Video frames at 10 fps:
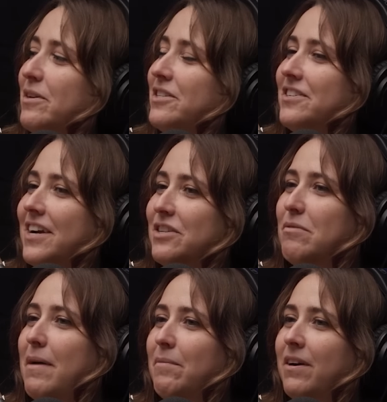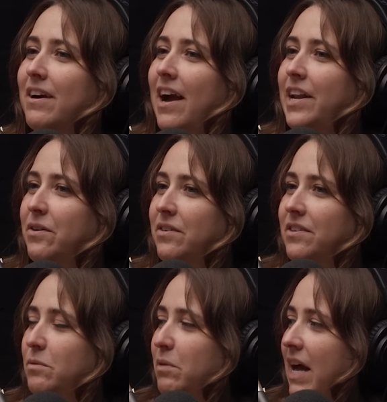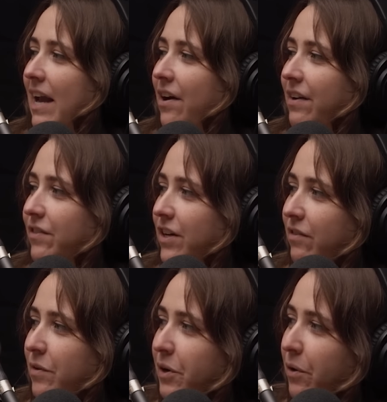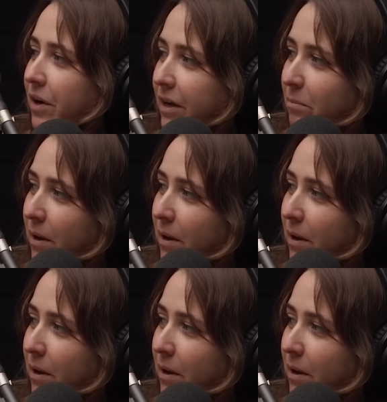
was. Do you guys remember? I know you black out after every recording,